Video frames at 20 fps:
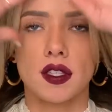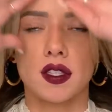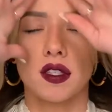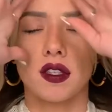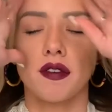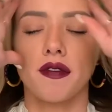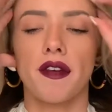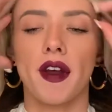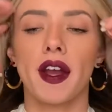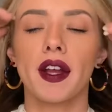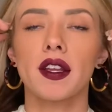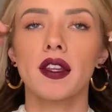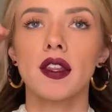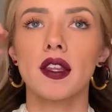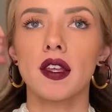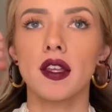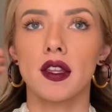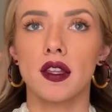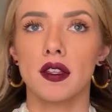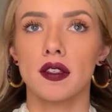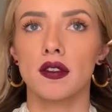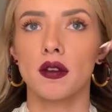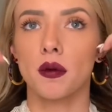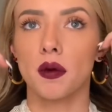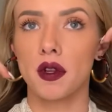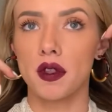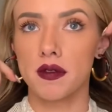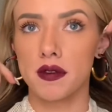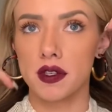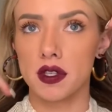the fact that, so one
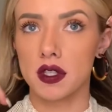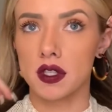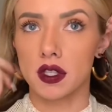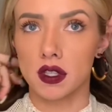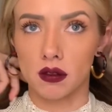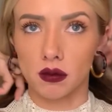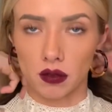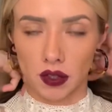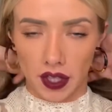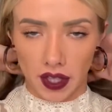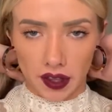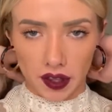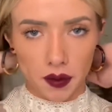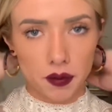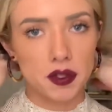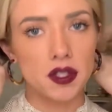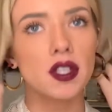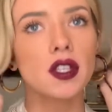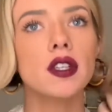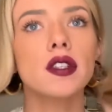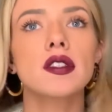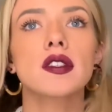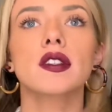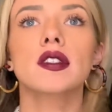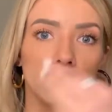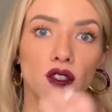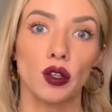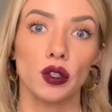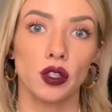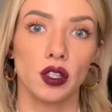of the reasons I don't like lipstick is because it's
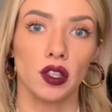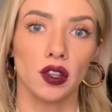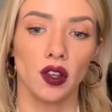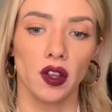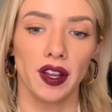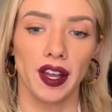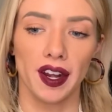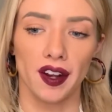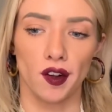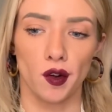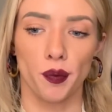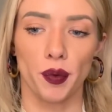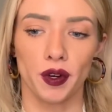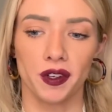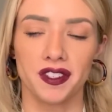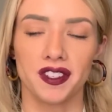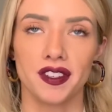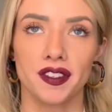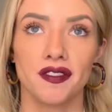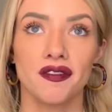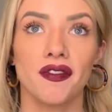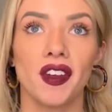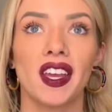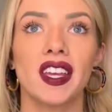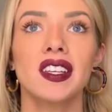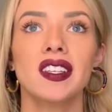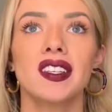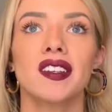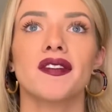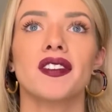all you can look at on a person's
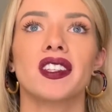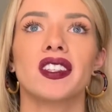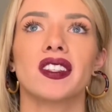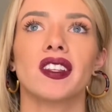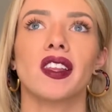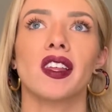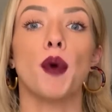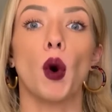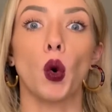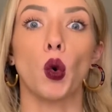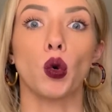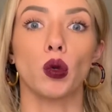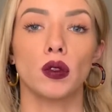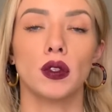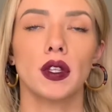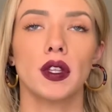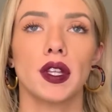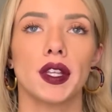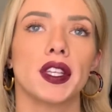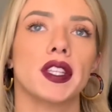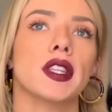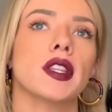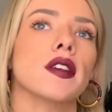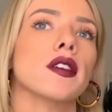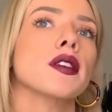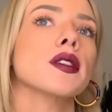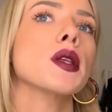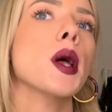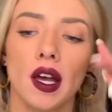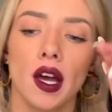face if it's like bold like
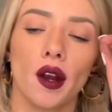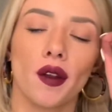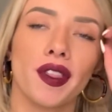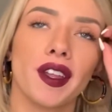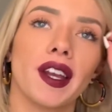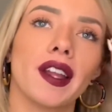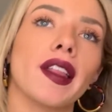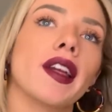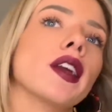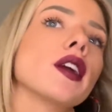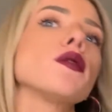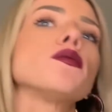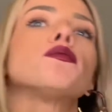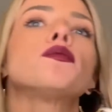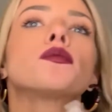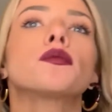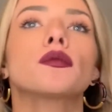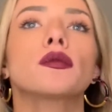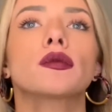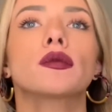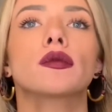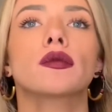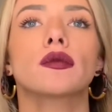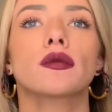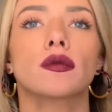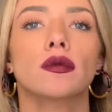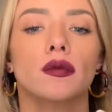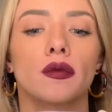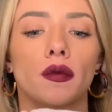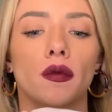this. I don't think I like it.
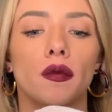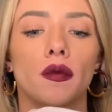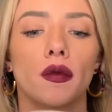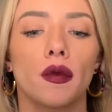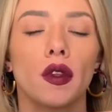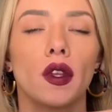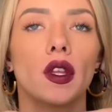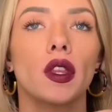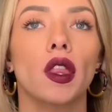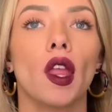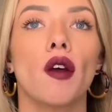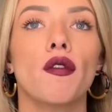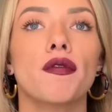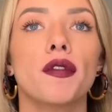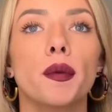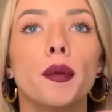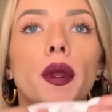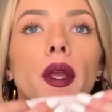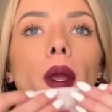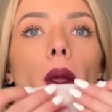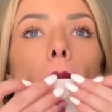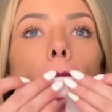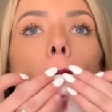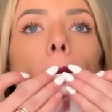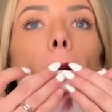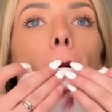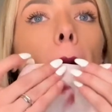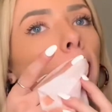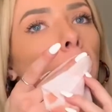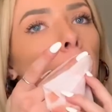Not for me.
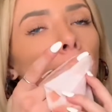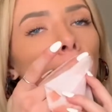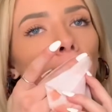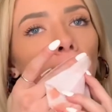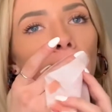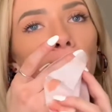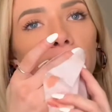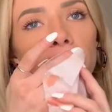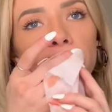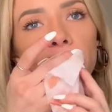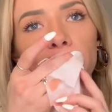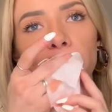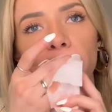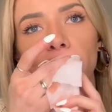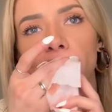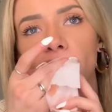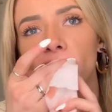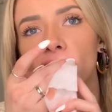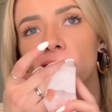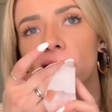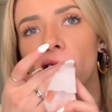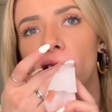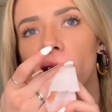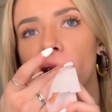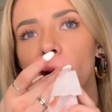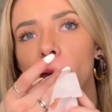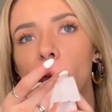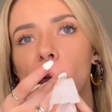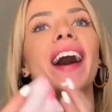Not for me, fam.